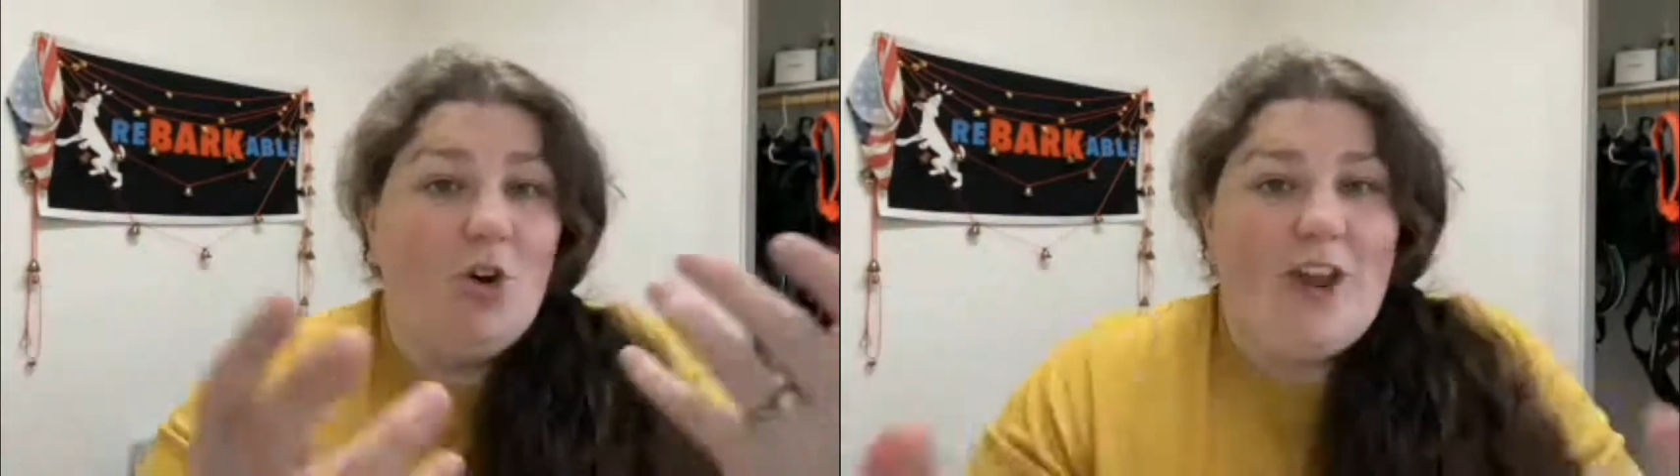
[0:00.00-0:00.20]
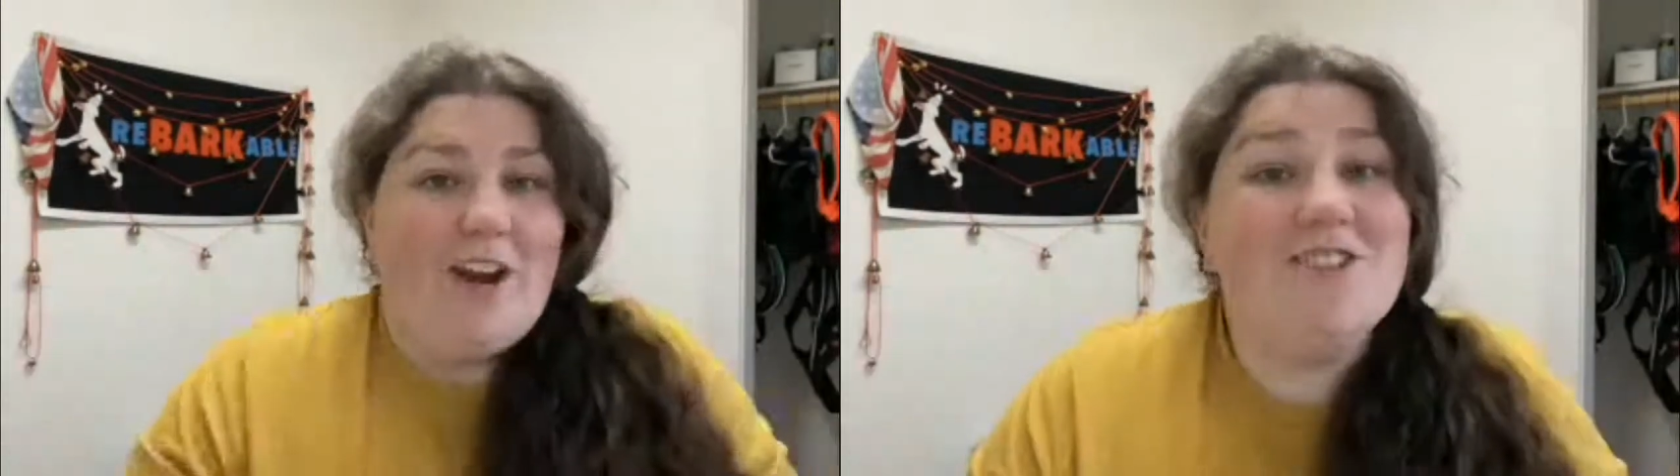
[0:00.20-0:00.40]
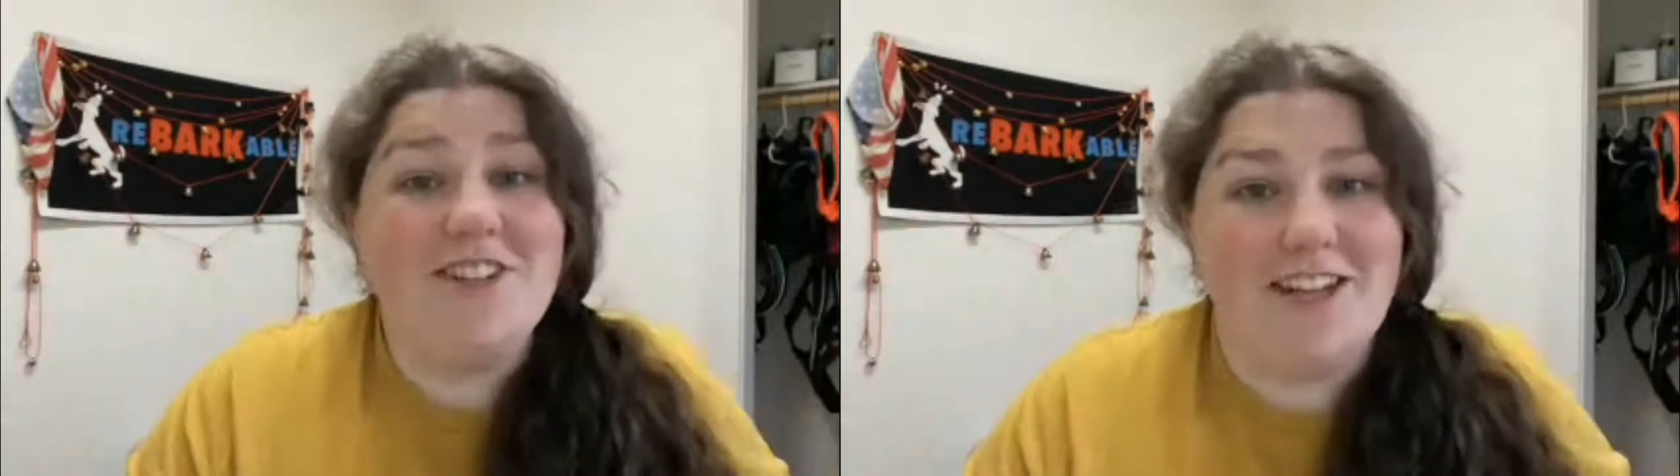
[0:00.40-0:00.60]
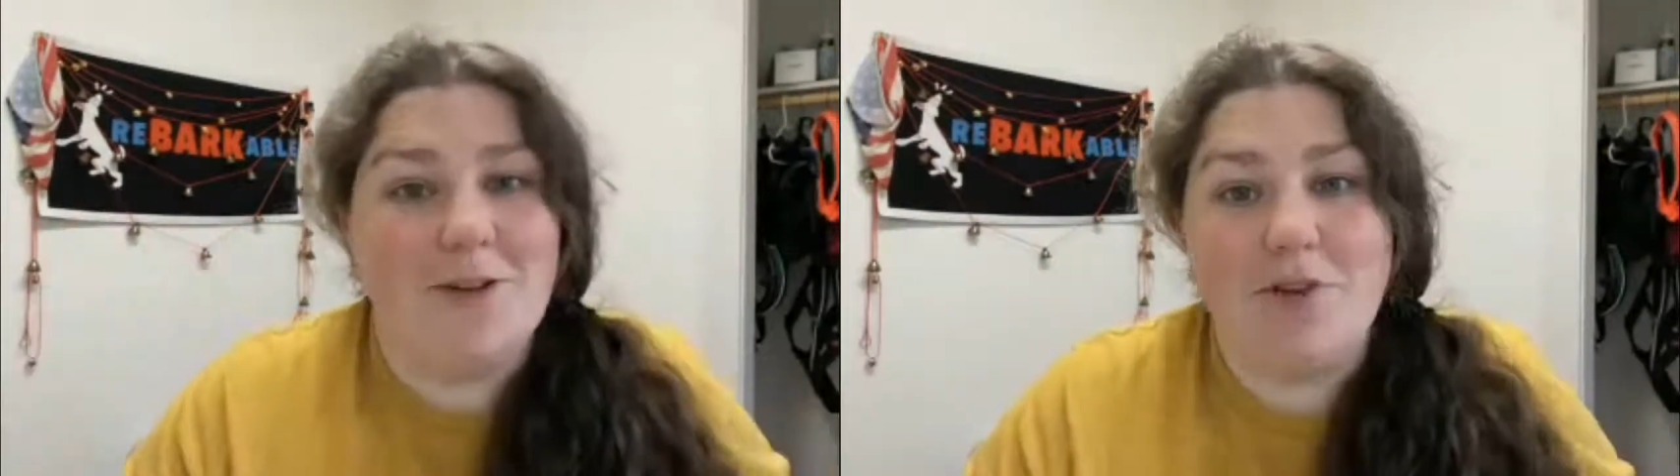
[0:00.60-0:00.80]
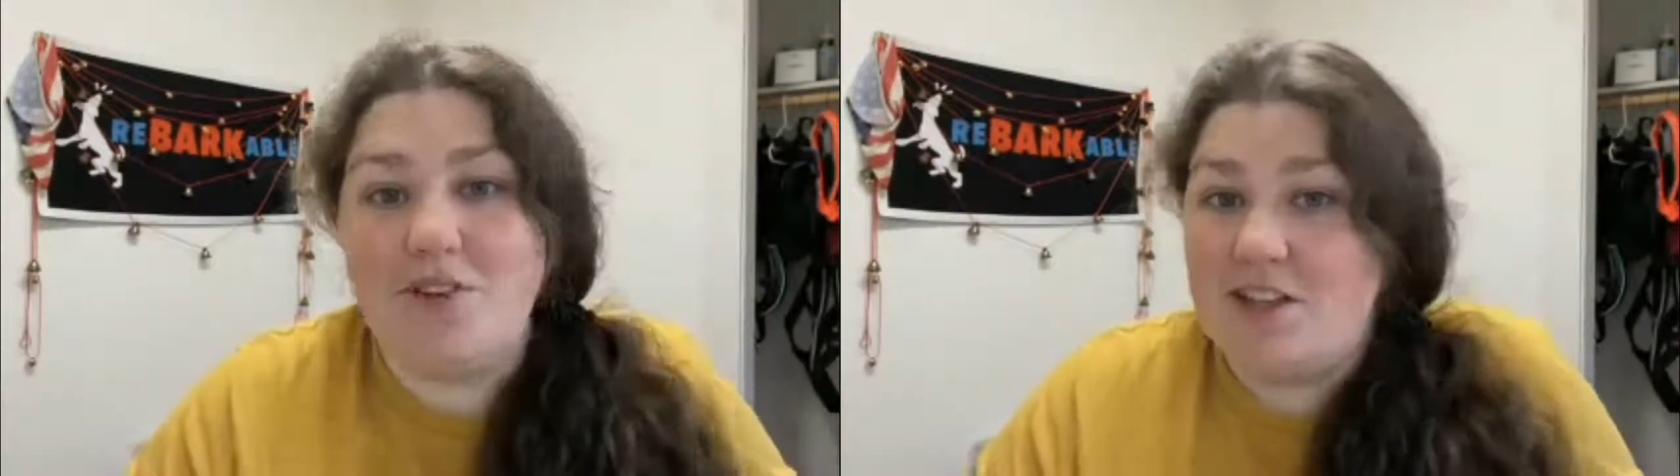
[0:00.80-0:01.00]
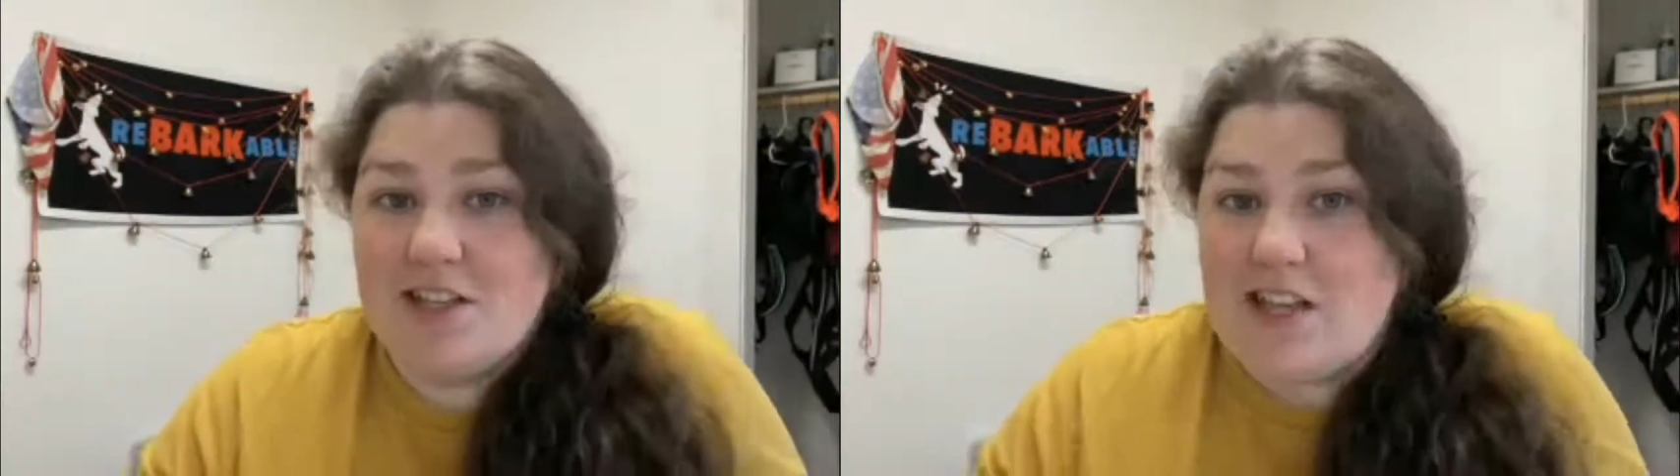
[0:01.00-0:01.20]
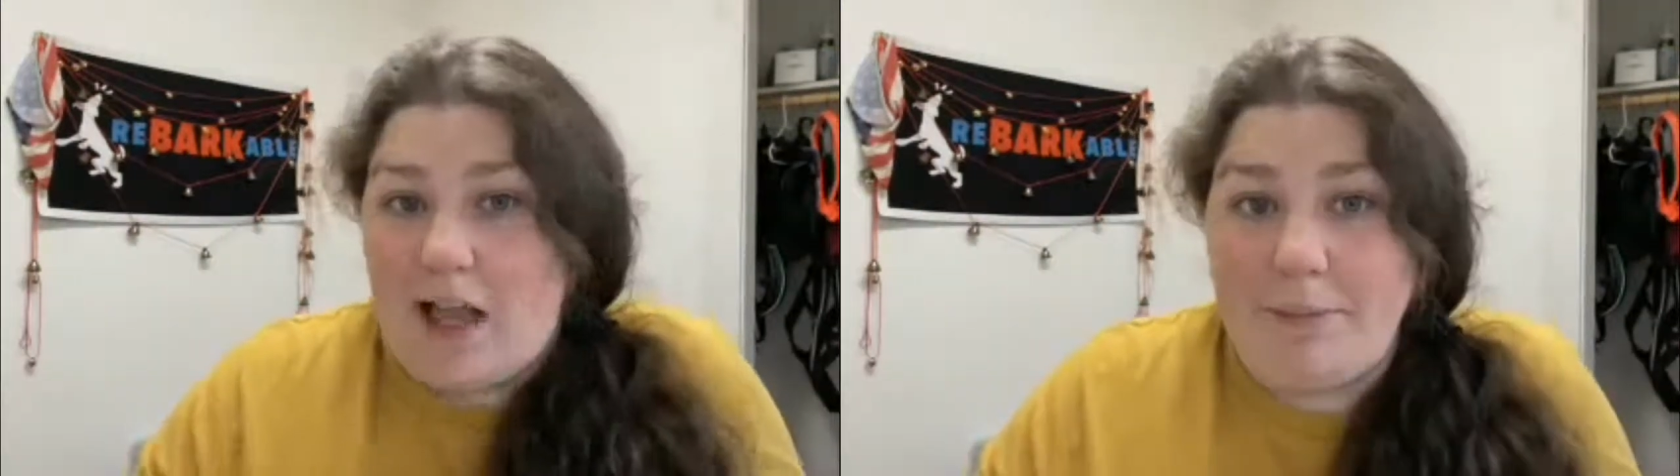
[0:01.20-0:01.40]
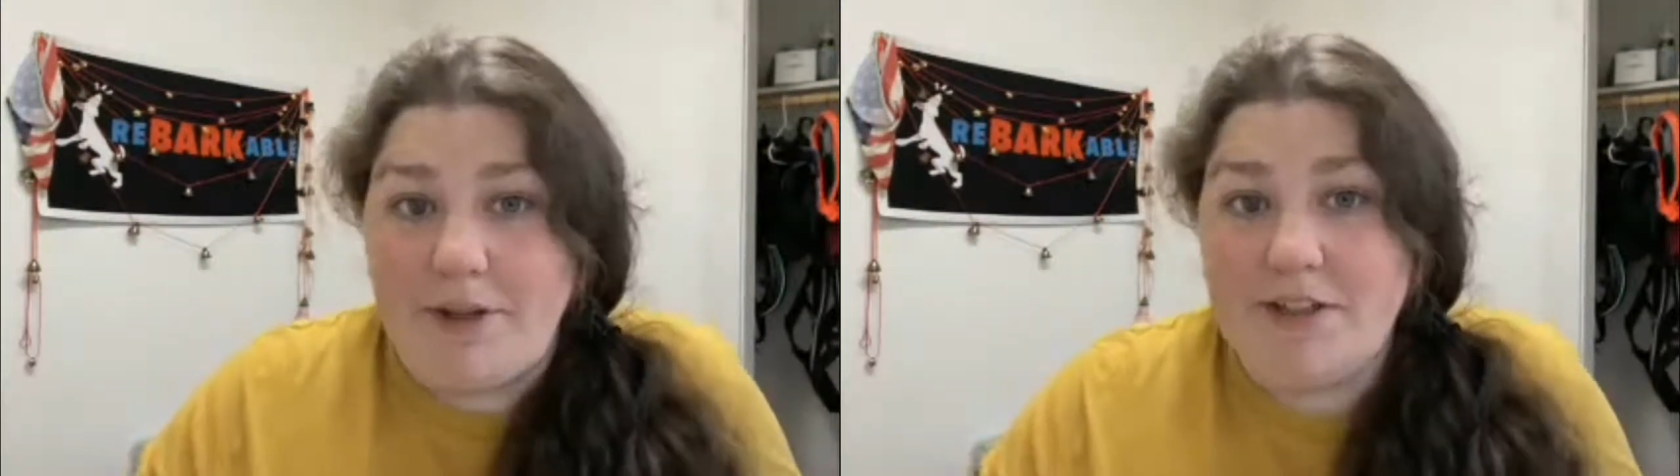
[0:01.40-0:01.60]
guarantee, because things
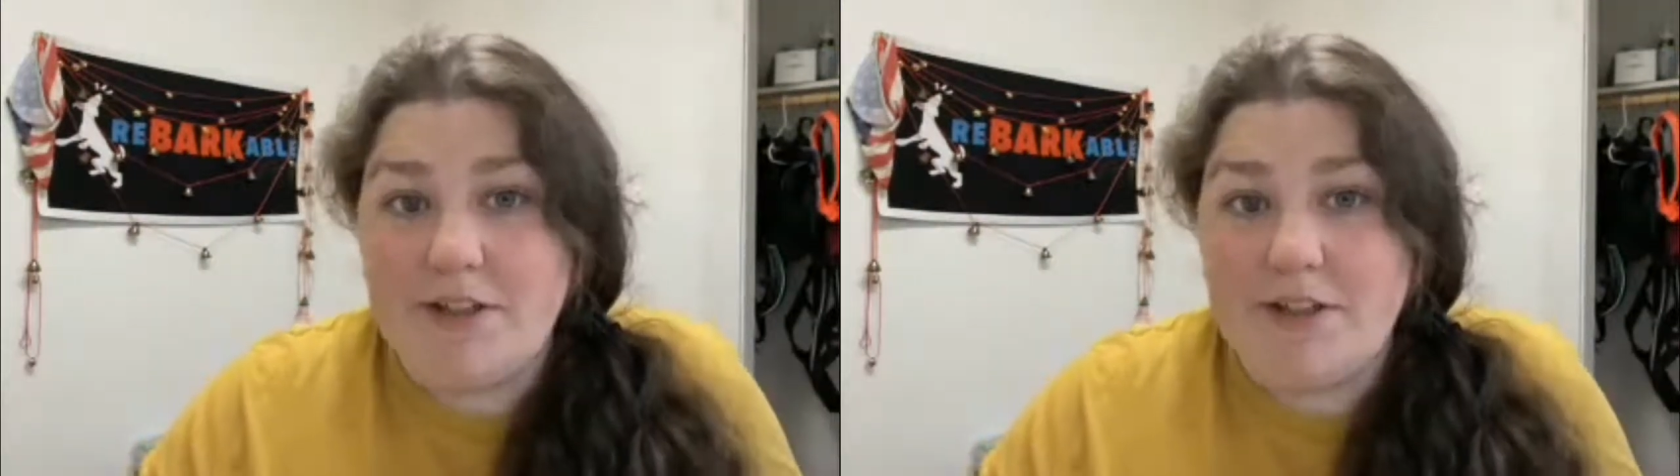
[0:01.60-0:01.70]
happen.